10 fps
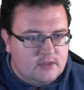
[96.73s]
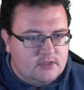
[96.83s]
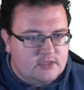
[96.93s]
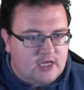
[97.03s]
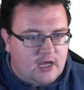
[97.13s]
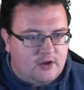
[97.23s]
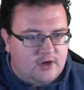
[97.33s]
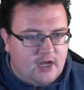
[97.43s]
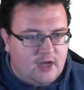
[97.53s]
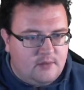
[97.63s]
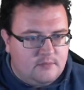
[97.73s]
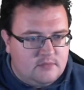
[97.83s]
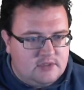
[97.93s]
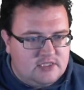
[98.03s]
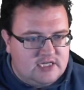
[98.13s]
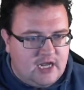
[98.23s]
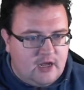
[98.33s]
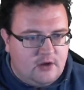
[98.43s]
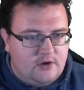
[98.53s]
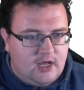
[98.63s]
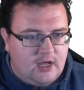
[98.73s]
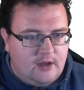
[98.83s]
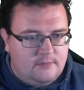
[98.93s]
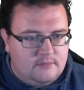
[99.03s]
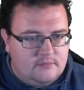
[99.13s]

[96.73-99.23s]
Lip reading: Down, up, down, up.